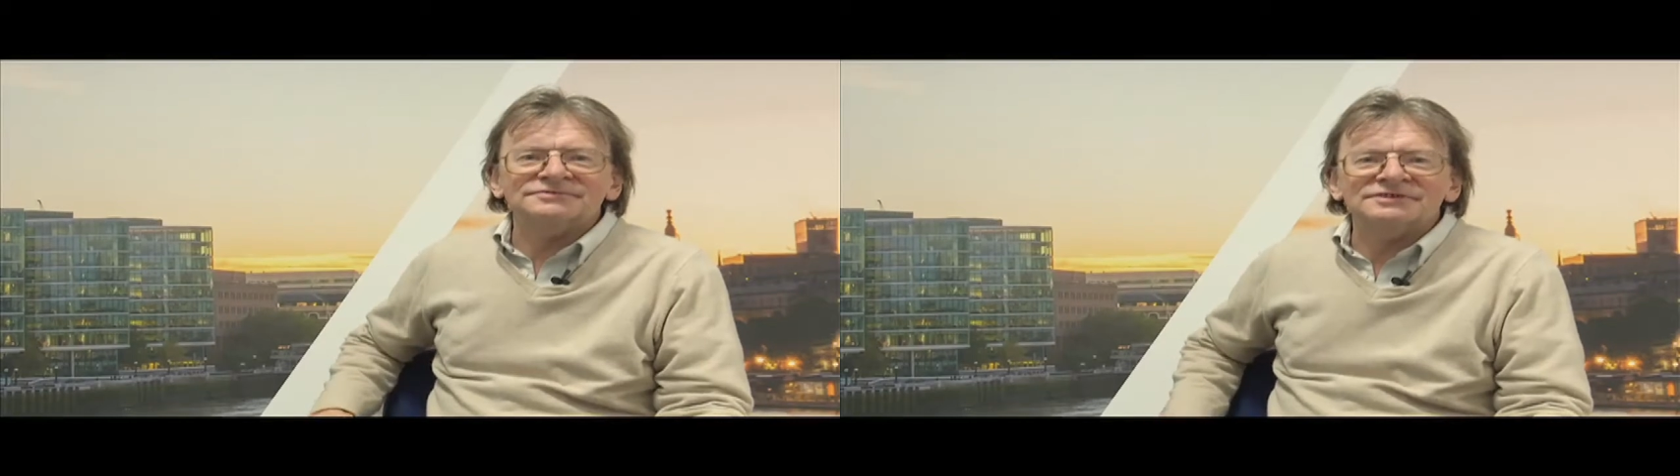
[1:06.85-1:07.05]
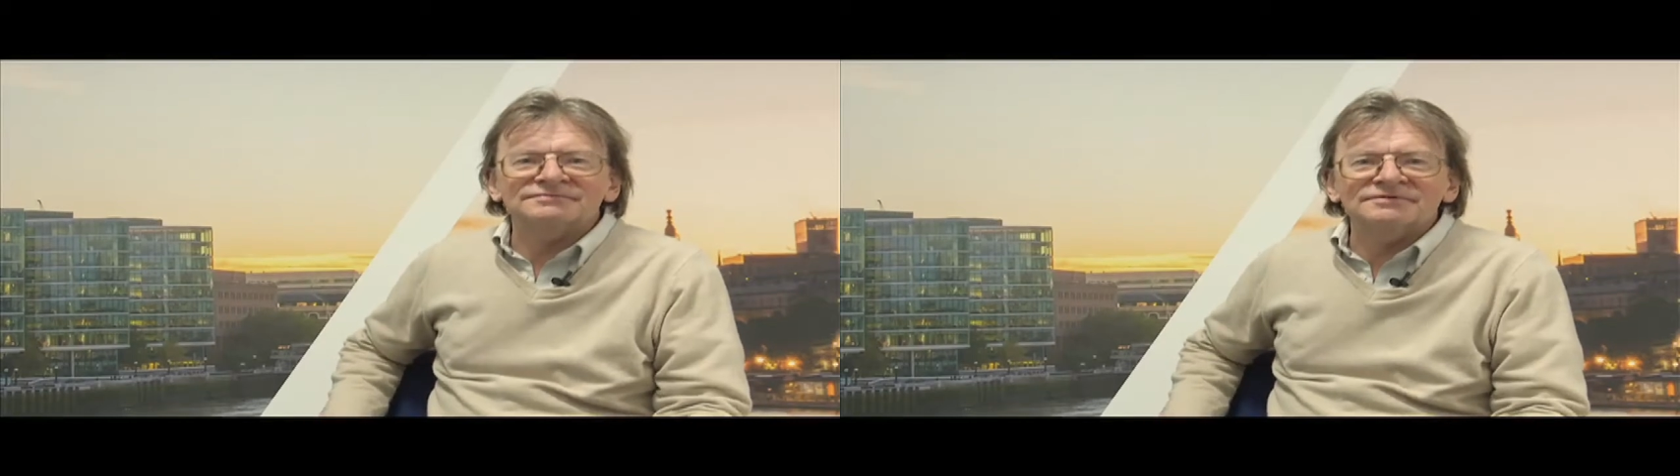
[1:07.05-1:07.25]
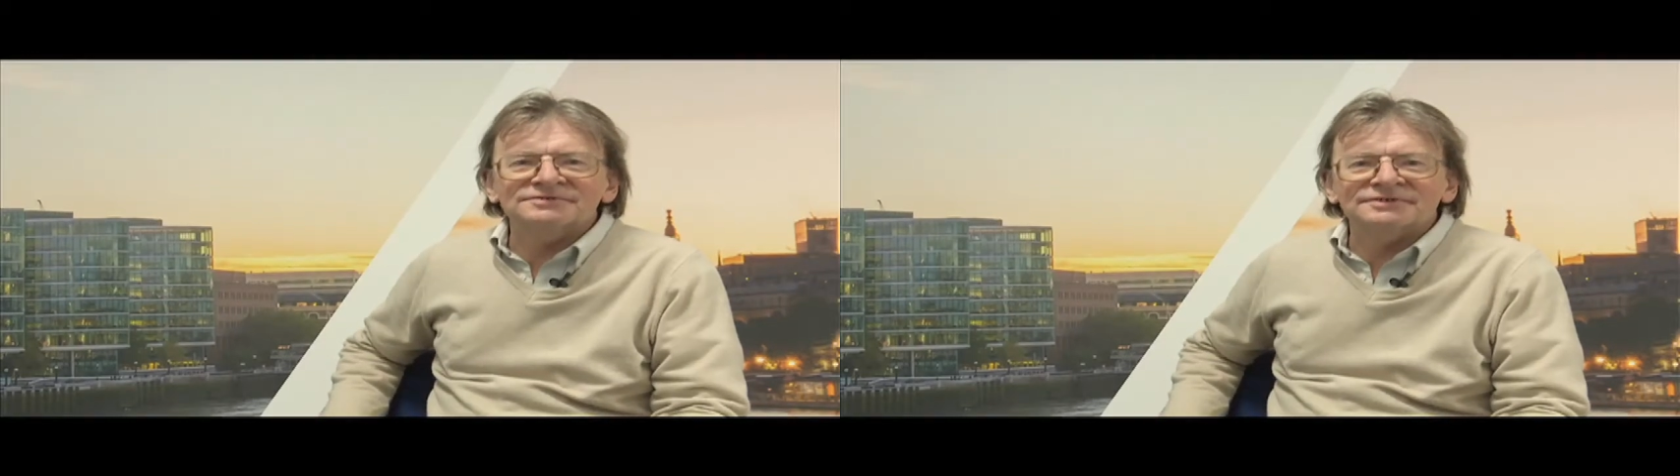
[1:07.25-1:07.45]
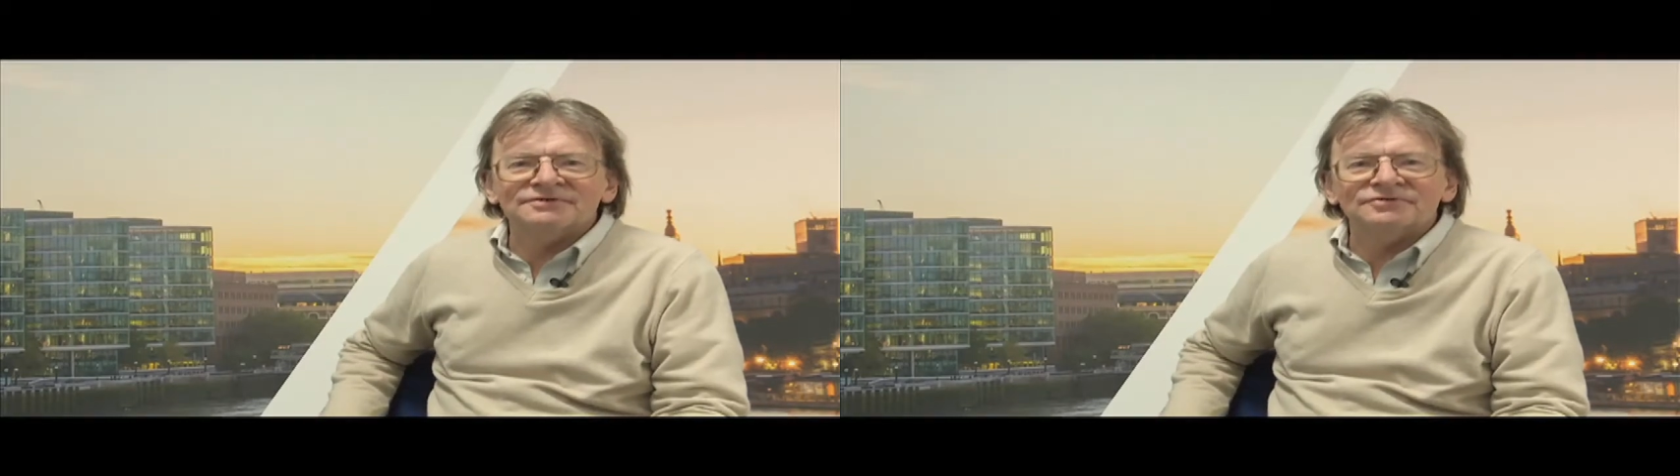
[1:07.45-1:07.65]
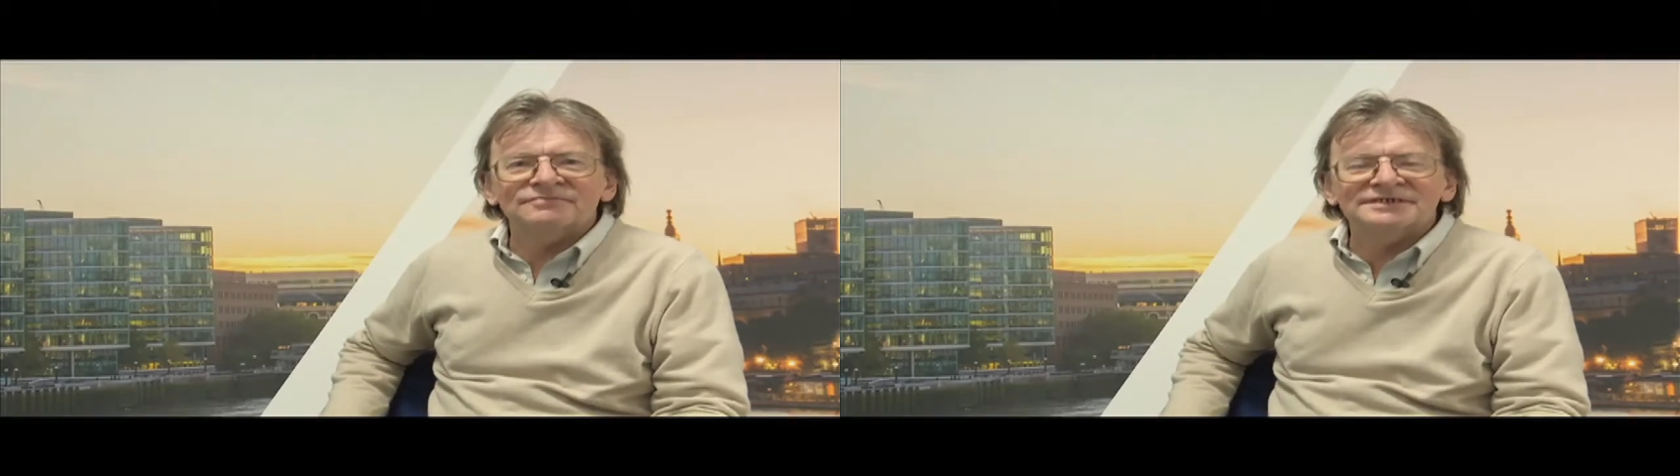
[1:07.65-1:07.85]
experience
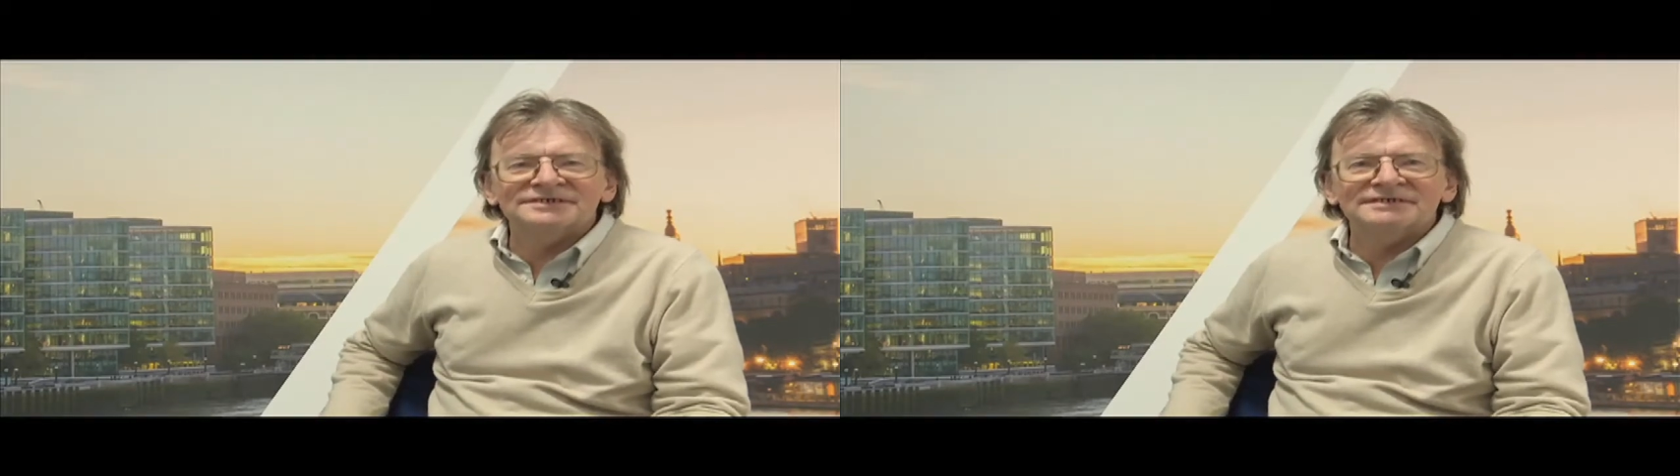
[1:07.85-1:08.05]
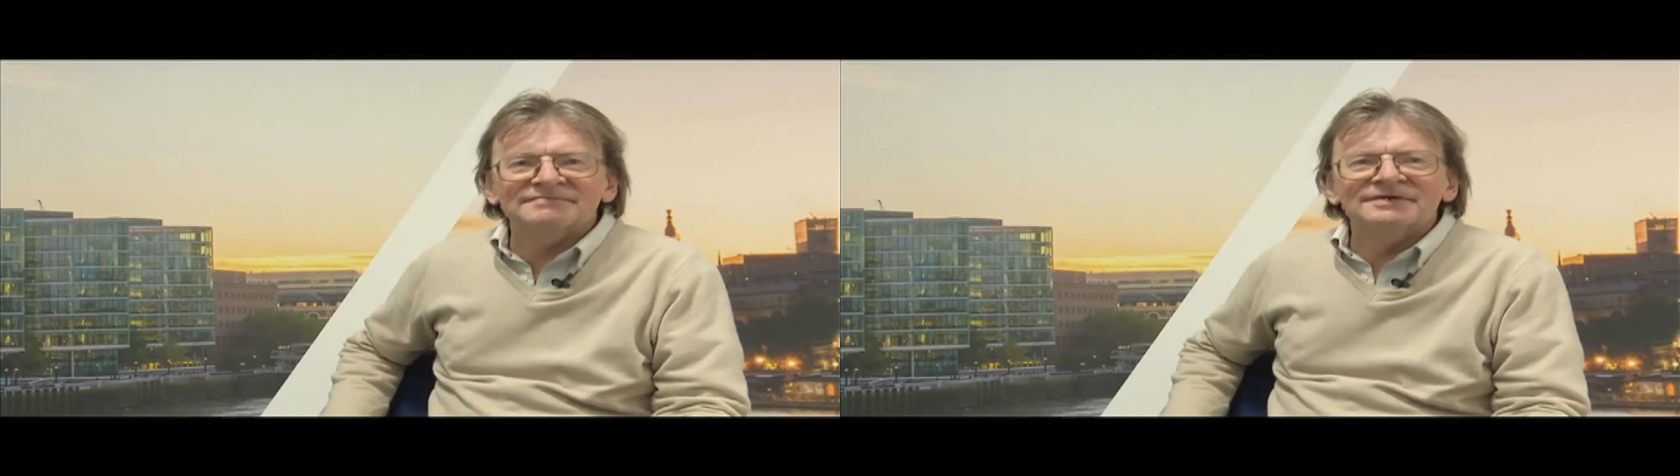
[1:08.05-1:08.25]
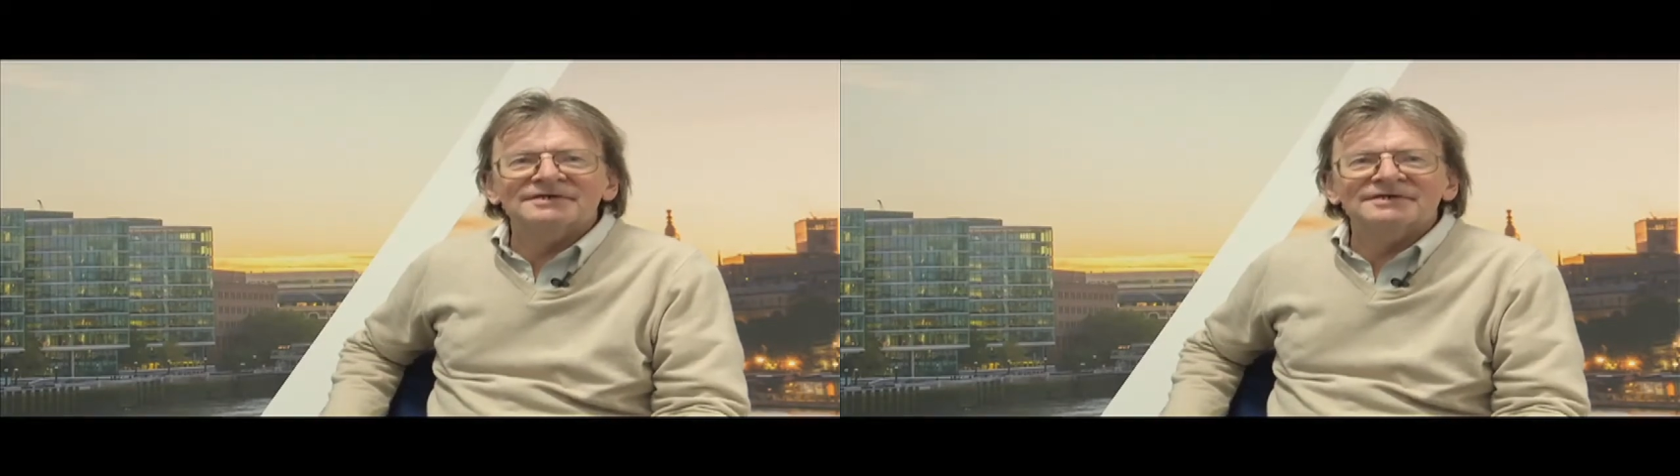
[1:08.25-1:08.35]
economy team